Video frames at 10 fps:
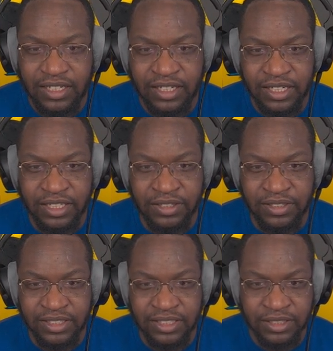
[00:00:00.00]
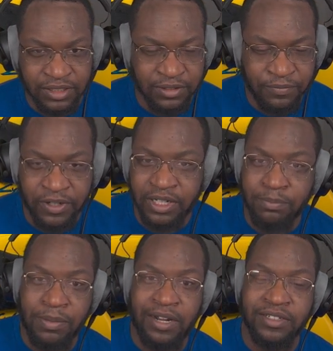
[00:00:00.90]
All right, you can see there are
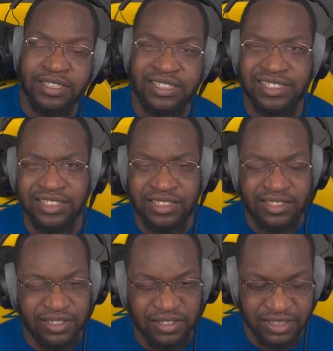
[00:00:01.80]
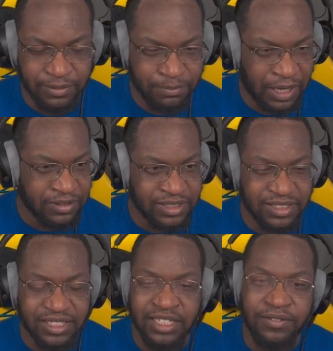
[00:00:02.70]
varying bounties because cards have
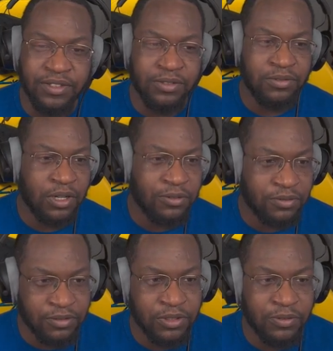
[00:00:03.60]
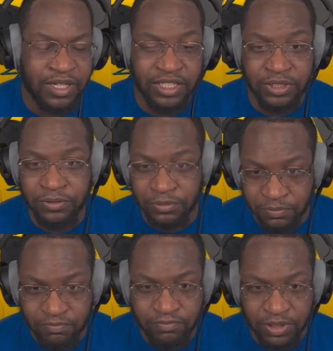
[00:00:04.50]
bounties, and if you go through and
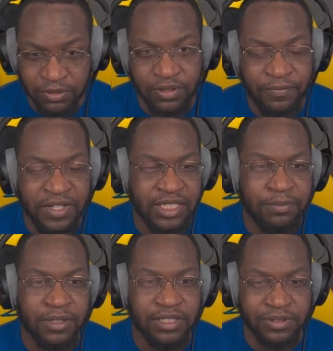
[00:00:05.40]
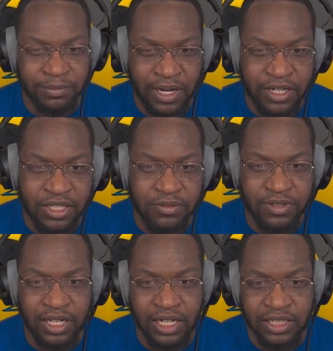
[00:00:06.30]
you defeat the person with the bounty, you
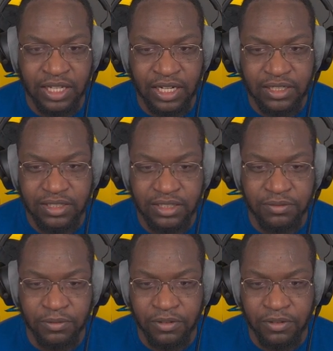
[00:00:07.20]
can unlock these